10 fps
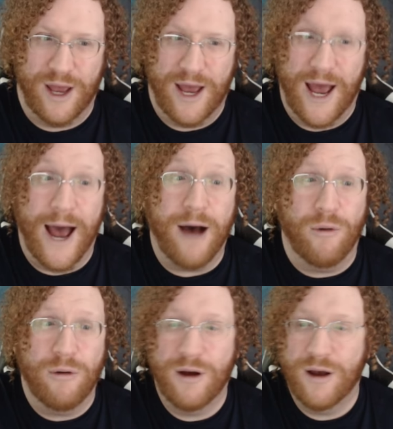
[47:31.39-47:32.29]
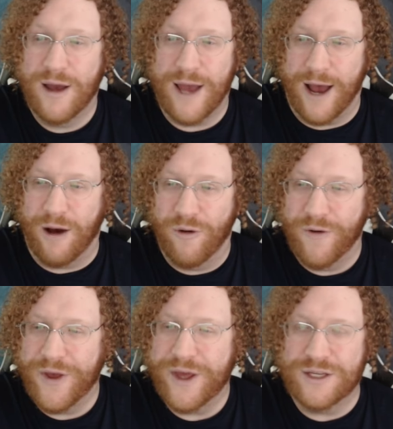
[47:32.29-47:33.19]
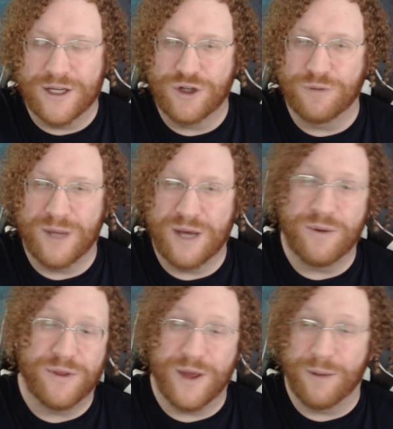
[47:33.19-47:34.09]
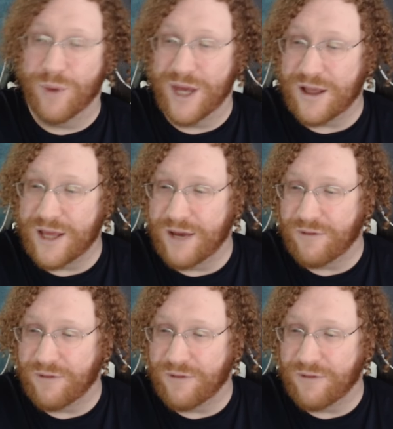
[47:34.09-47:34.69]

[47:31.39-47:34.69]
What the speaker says: How? Did you meet with them weekly?